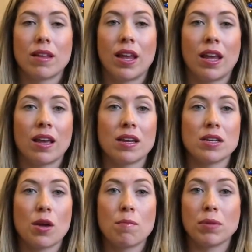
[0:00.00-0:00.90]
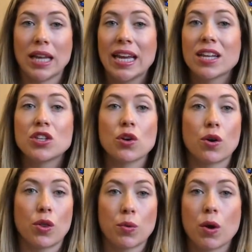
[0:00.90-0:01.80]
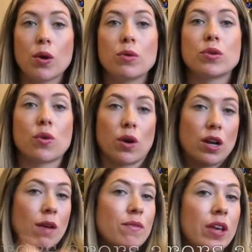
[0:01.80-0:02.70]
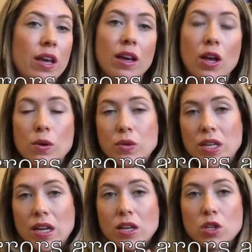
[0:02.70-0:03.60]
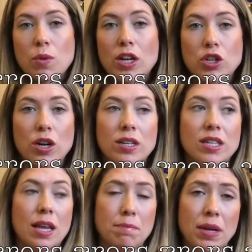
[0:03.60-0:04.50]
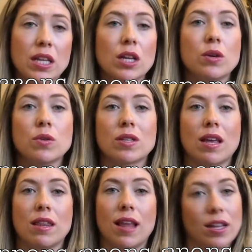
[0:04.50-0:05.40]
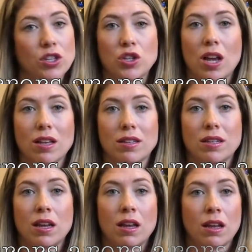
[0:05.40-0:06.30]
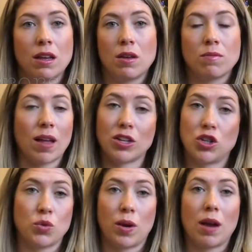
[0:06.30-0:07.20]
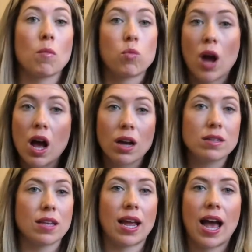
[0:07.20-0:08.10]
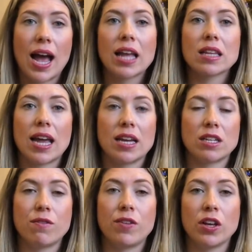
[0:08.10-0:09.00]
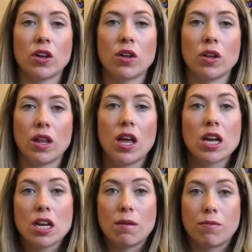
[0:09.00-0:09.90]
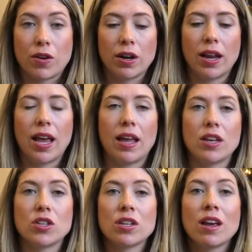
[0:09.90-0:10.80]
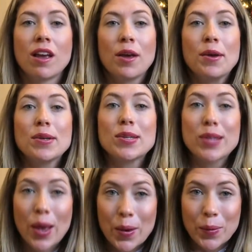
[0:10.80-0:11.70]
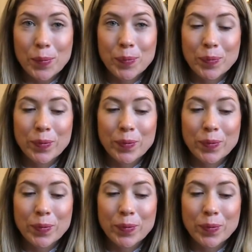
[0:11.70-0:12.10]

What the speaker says: and blankets or throws or comfy, cozy sweatshirts and pillows. And that's just where rugs, like I like to feel comfort. And so